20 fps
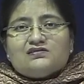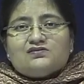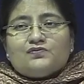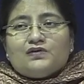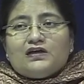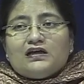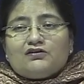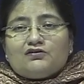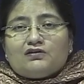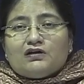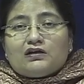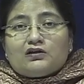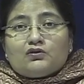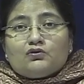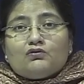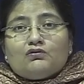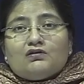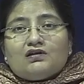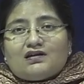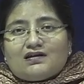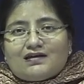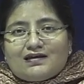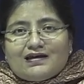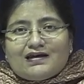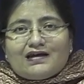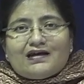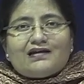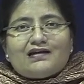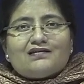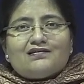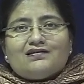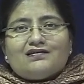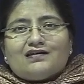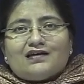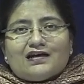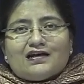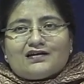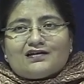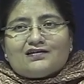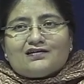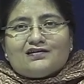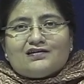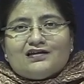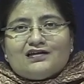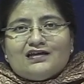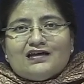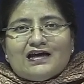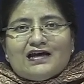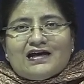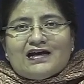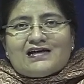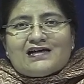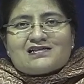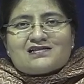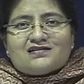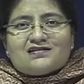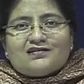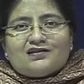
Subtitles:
we are trying to create the category as it